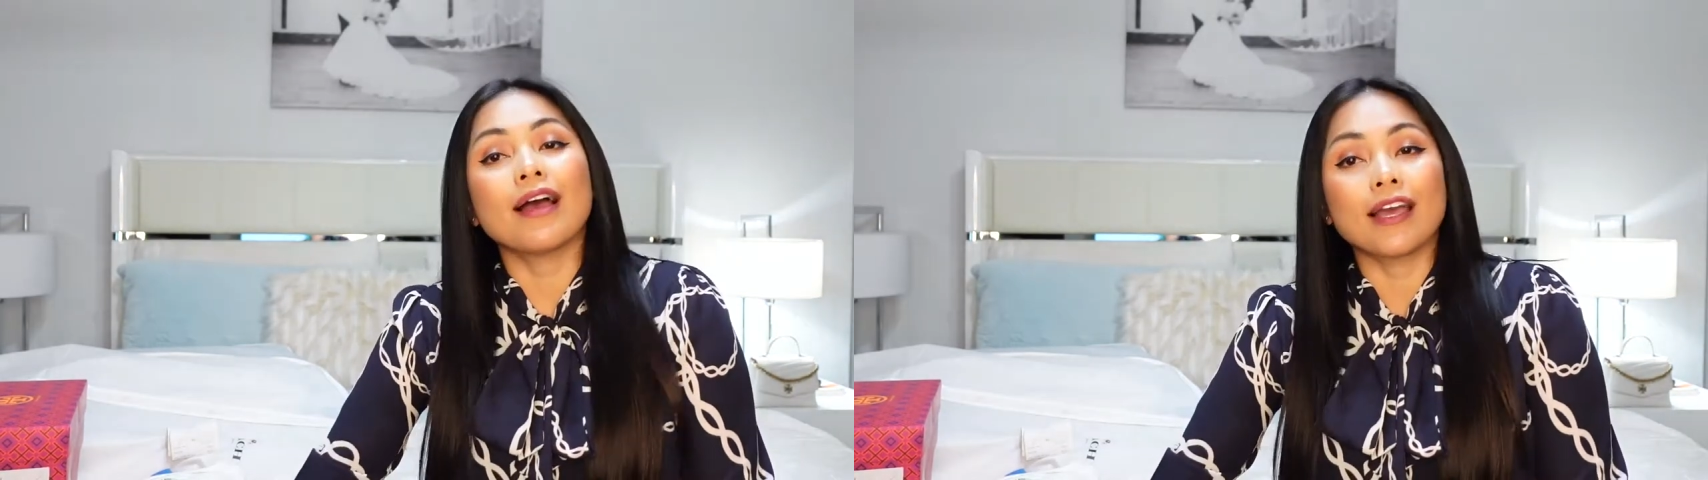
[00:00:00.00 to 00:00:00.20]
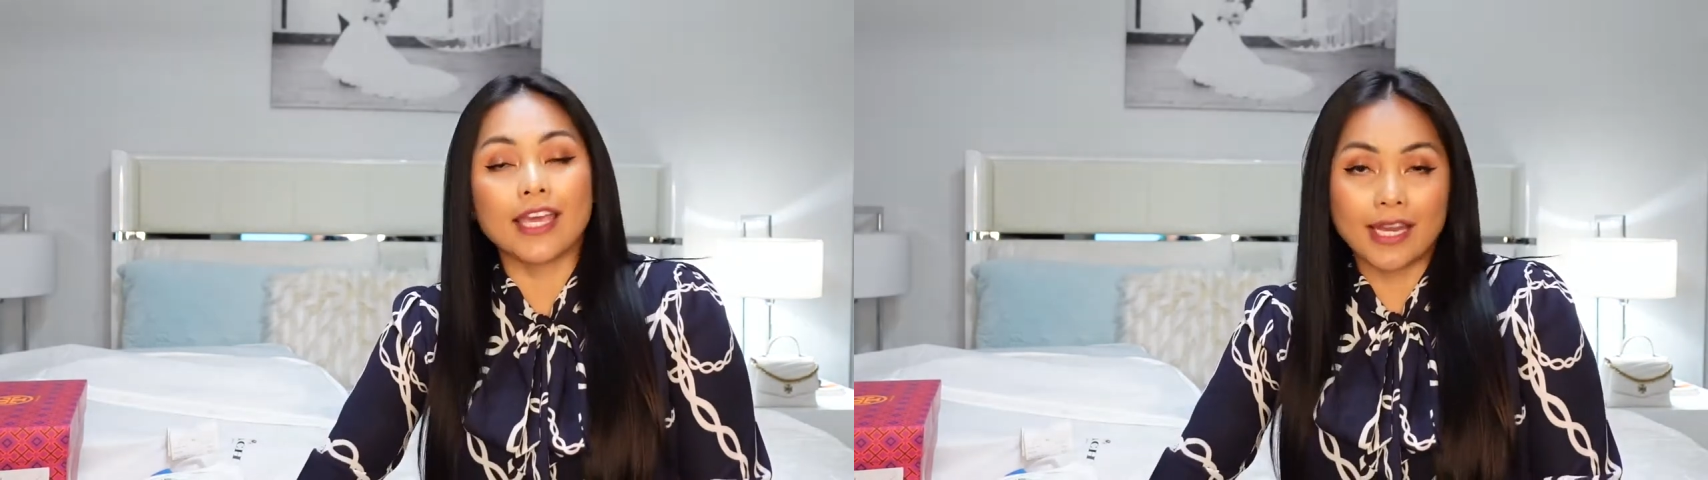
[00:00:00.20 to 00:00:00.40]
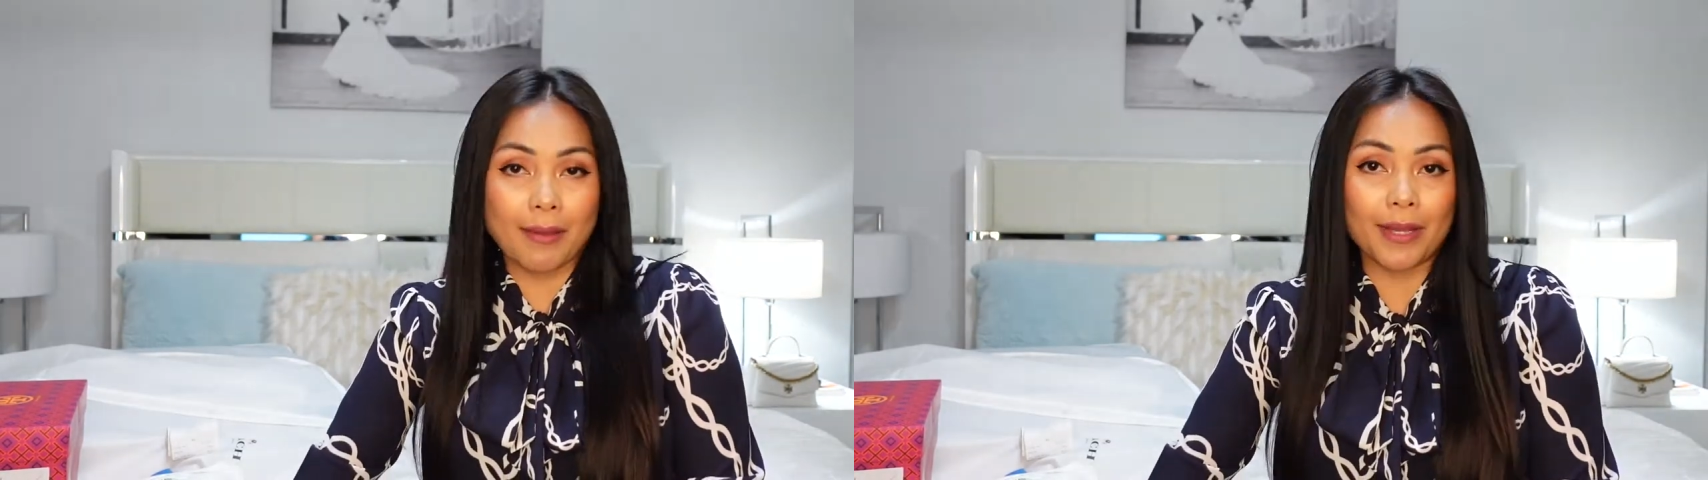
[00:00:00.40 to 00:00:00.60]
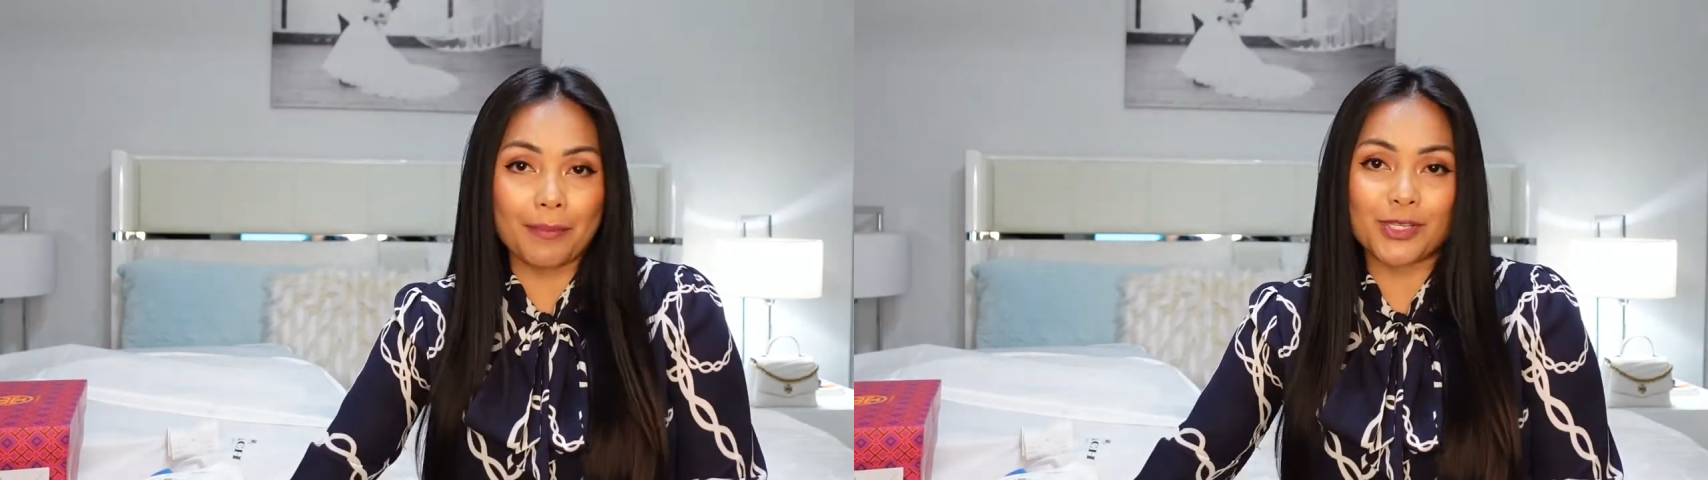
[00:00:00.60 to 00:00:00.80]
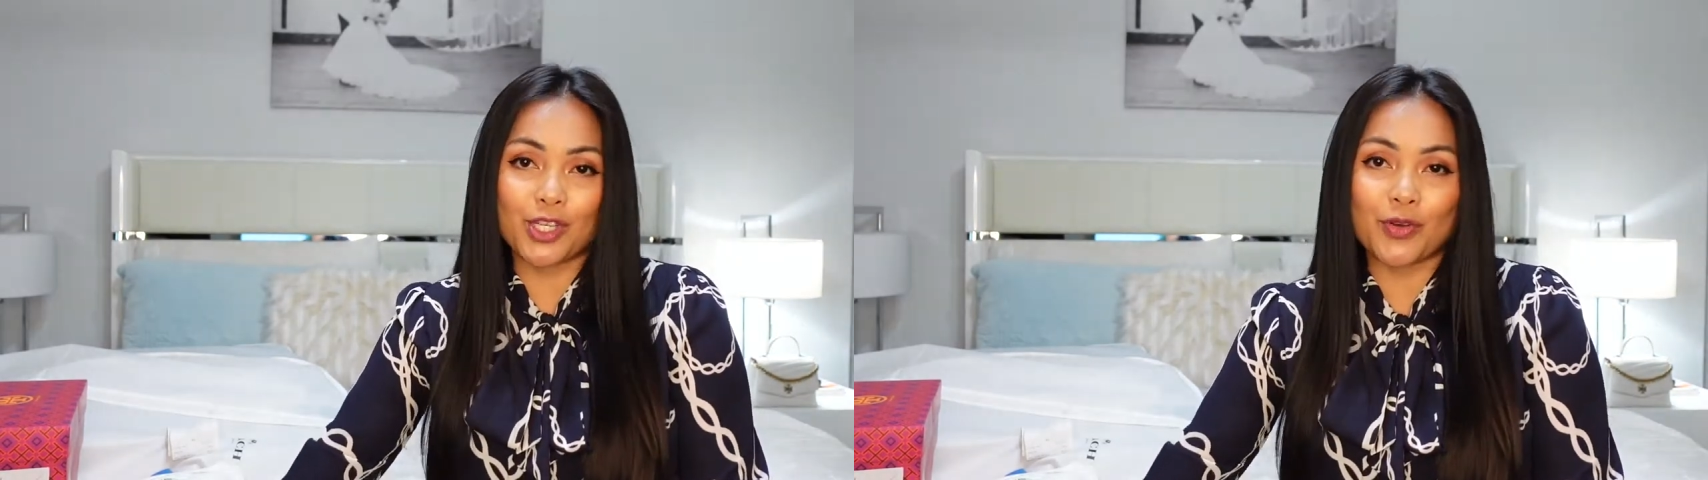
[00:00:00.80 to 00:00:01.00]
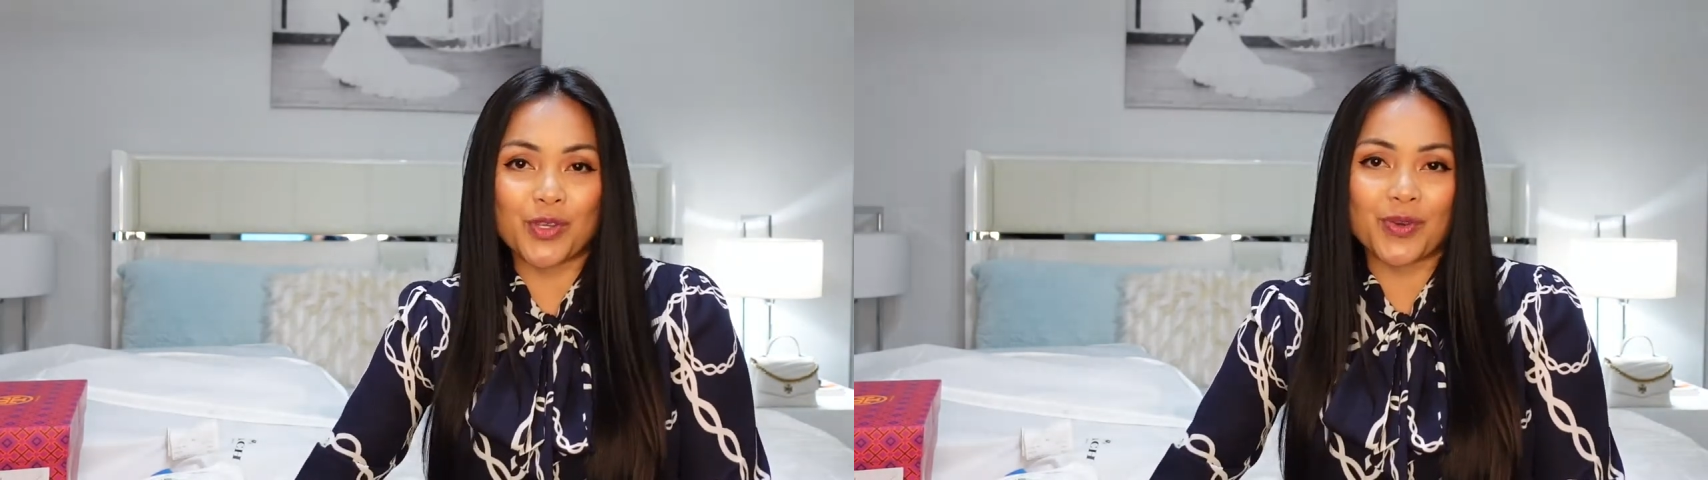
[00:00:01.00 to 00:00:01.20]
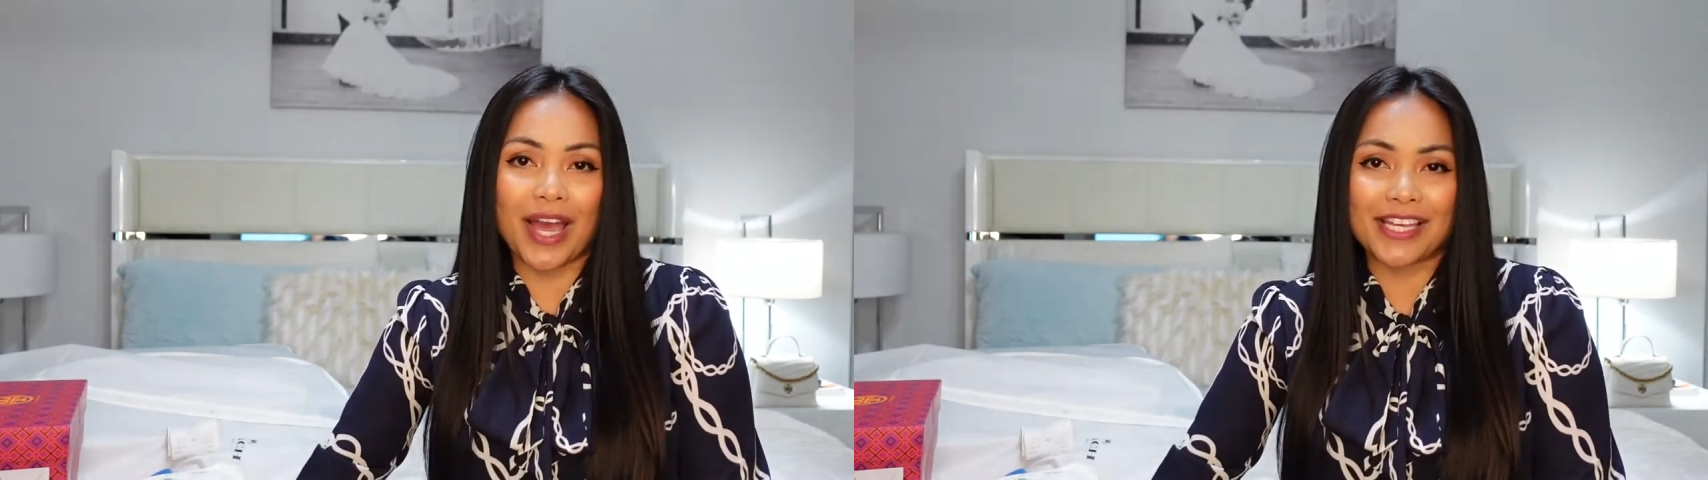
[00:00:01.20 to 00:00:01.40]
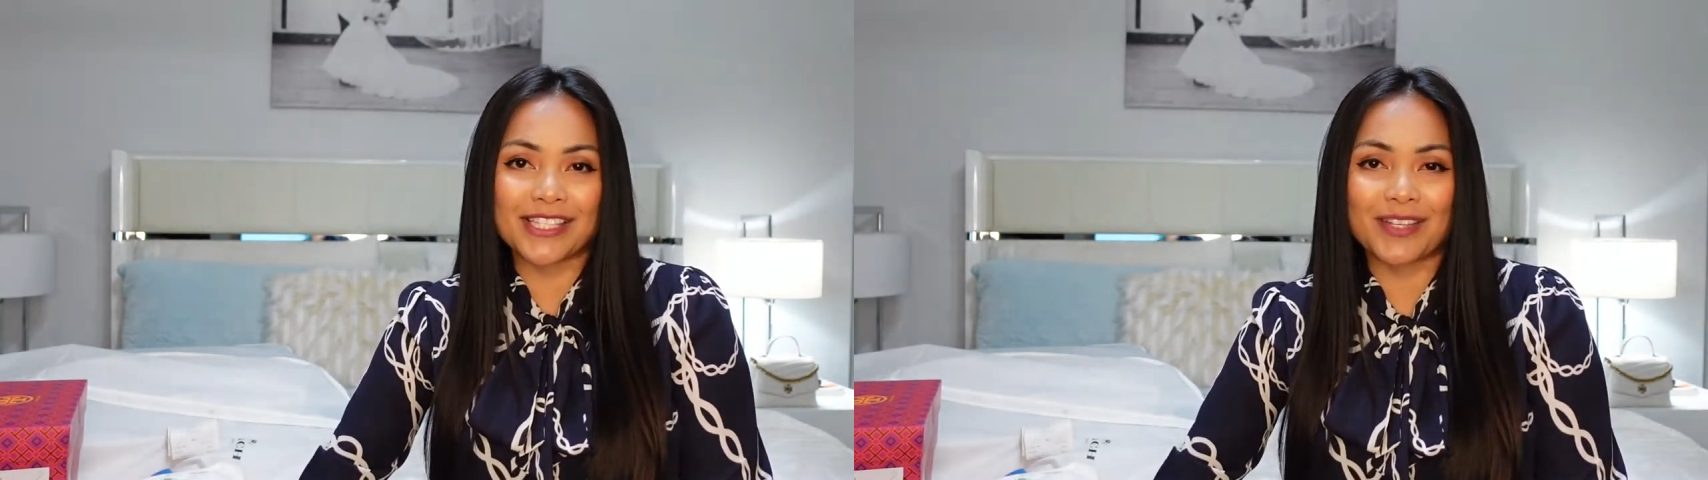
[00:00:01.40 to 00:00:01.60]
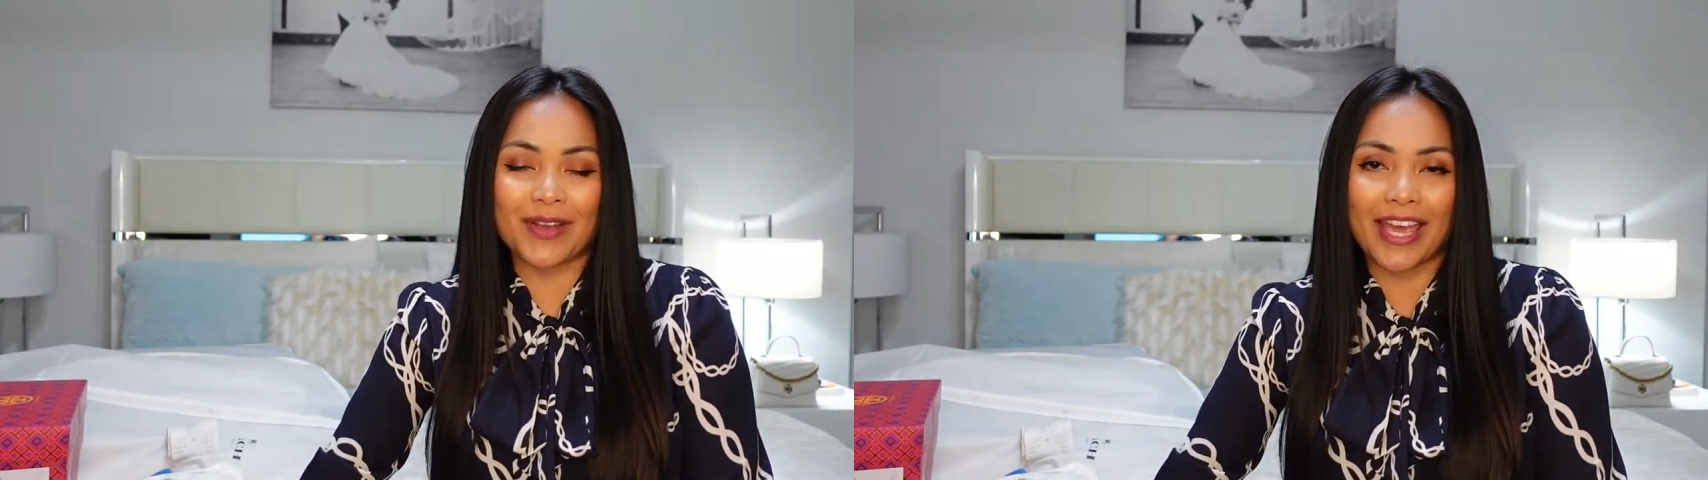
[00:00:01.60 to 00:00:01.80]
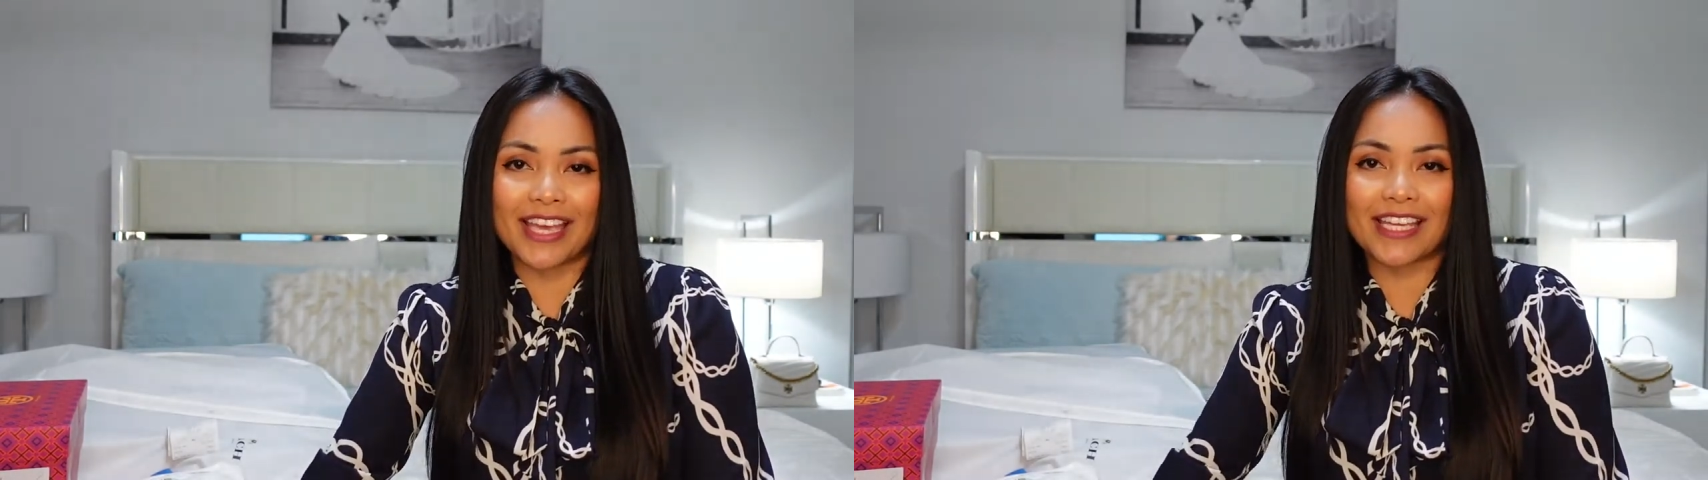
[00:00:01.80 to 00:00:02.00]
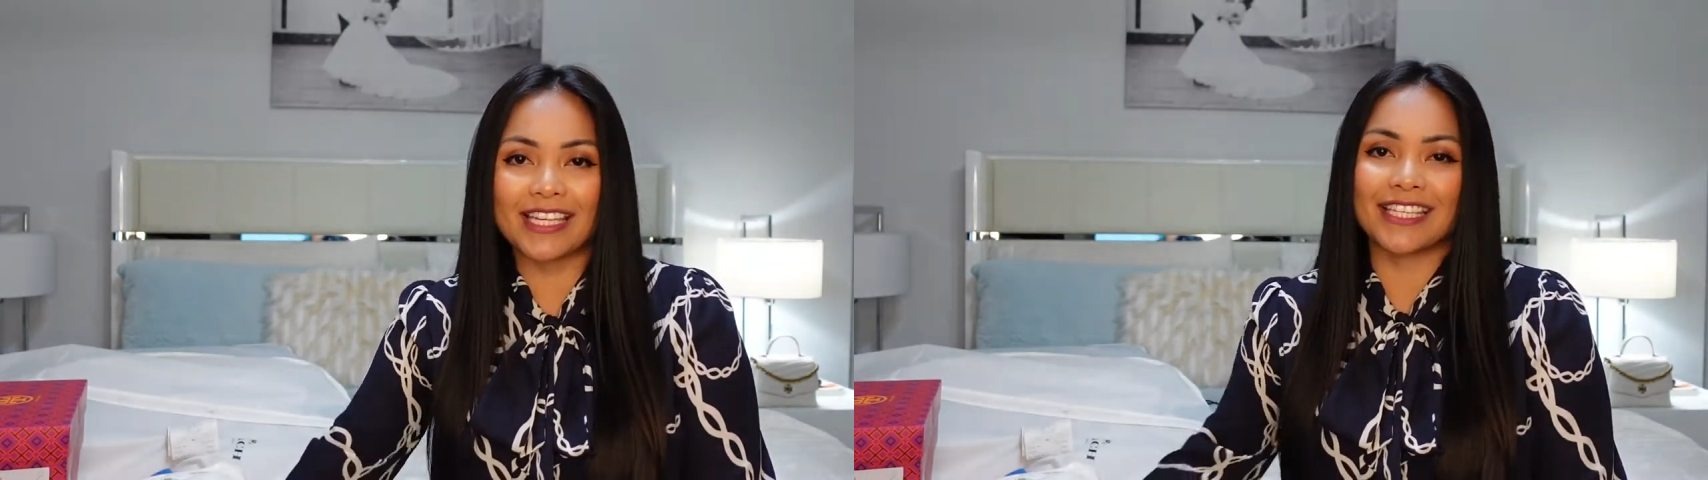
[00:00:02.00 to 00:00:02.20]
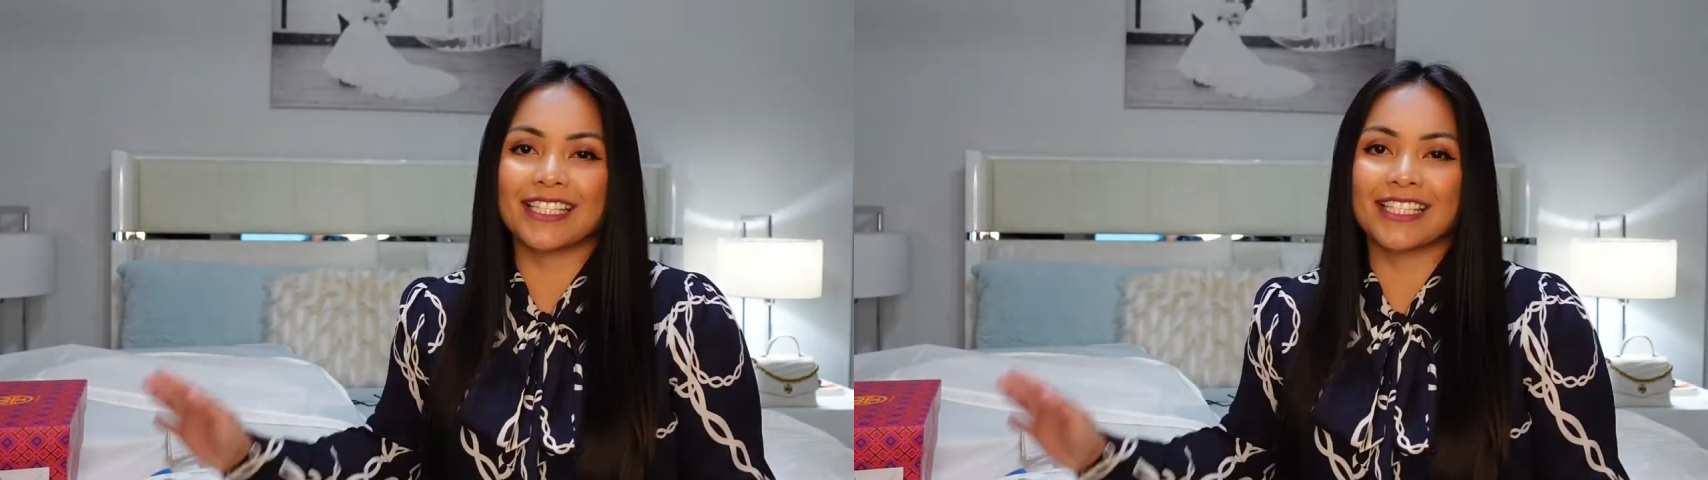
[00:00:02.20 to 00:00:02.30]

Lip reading: again, I'm gonna be showing you guys, okay?